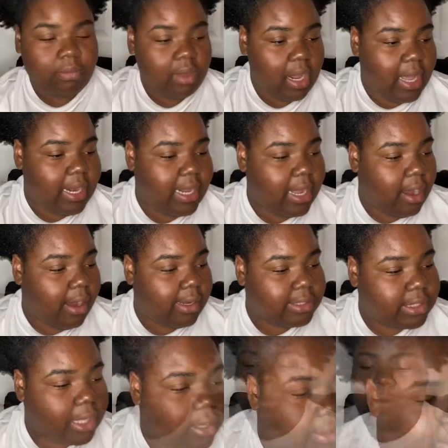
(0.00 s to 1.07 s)
And then
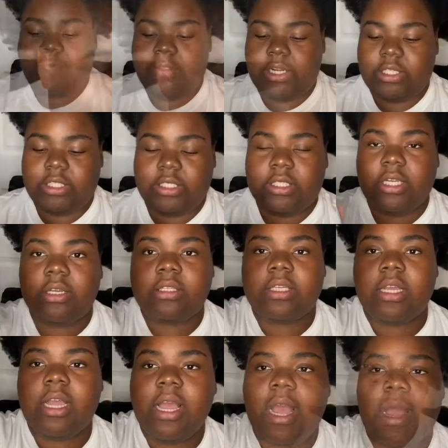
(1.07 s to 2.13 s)
also, my finishing touch,
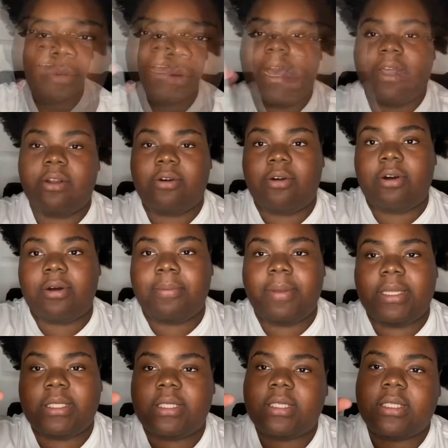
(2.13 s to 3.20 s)
avocado oil,
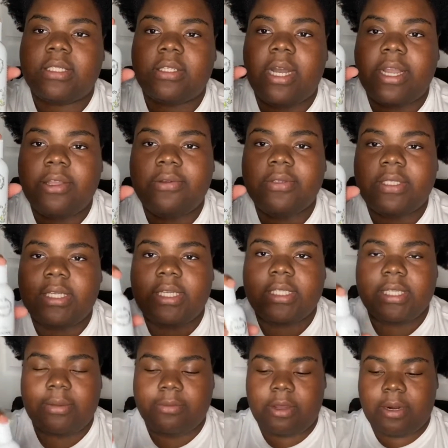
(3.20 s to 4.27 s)
basically. So I use this.
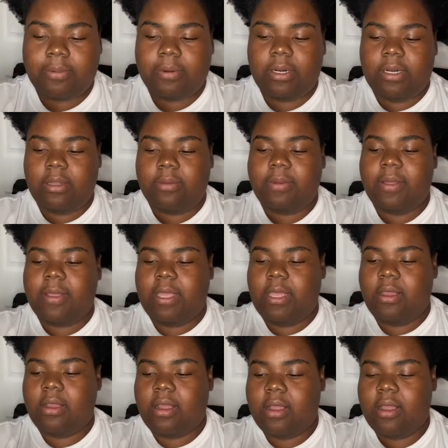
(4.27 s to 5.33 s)
I'm gonna put a little bit
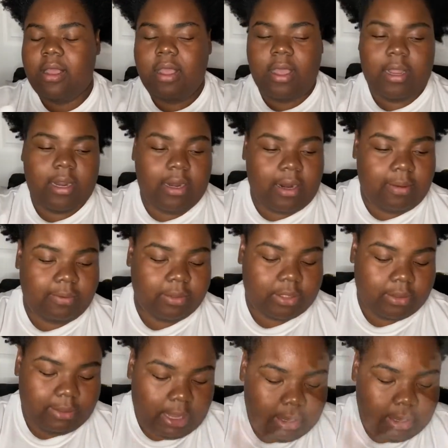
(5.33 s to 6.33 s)
here, and then I put some.